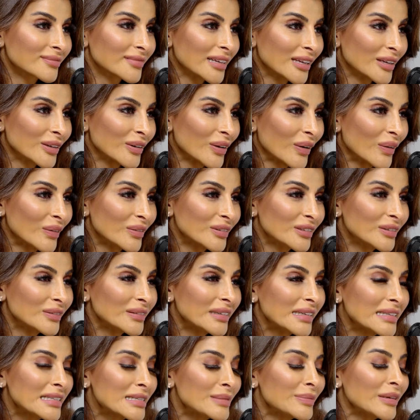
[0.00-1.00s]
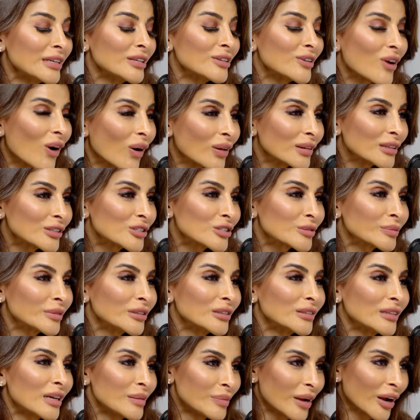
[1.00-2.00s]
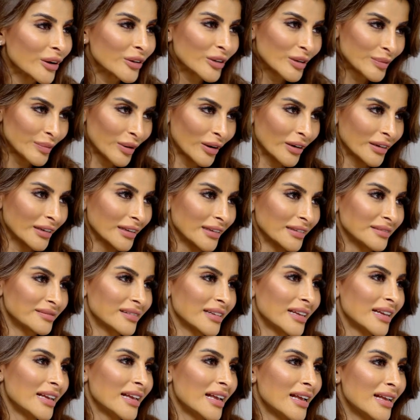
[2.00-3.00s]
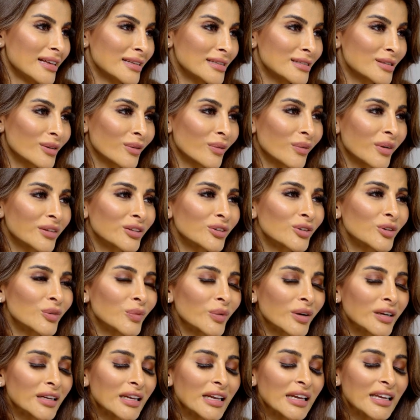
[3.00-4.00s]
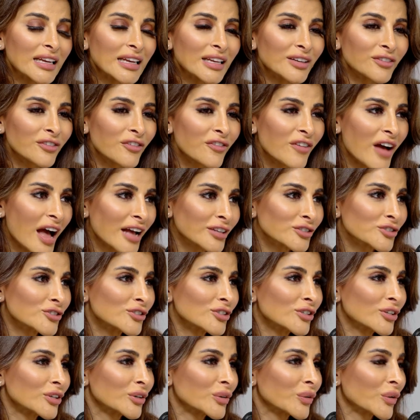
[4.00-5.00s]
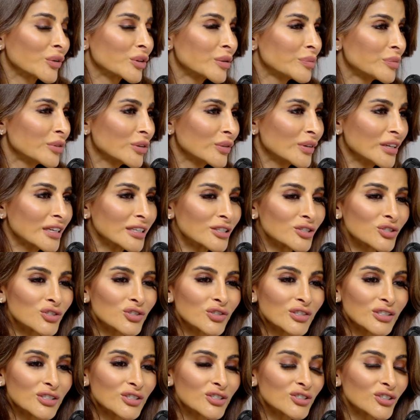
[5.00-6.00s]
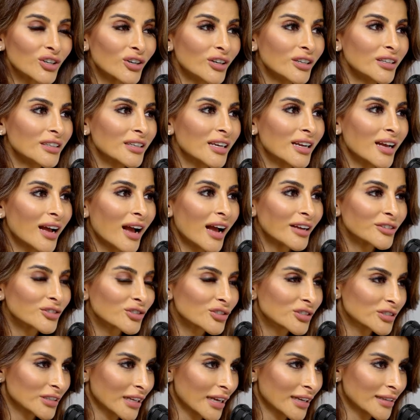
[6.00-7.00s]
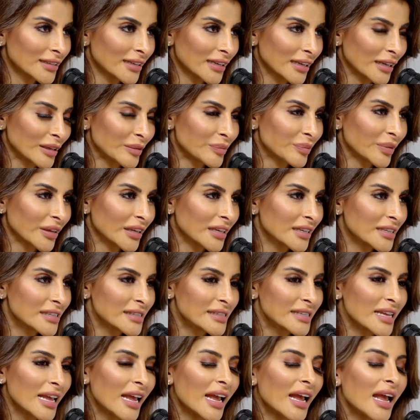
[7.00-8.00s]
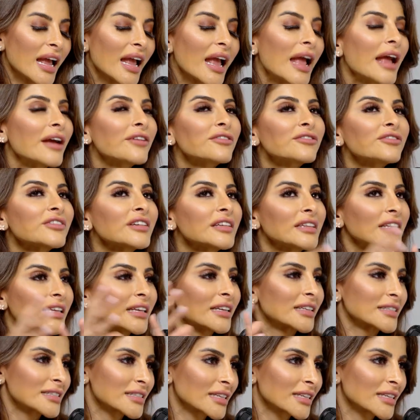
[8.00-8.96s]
You need to be knowledgeable about your market. So whether you're working in fashion or the beauty industry, start understanding it because everything is